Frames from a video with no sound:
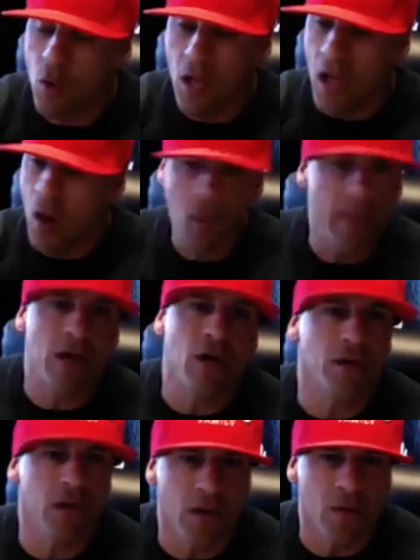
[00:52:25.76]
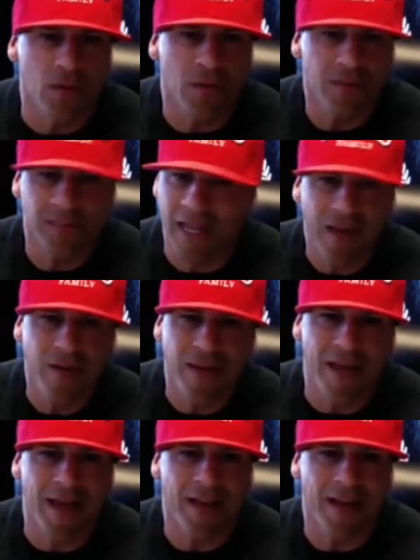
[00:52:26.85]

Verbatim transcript: I want to make all the dough. I was like hell yeah,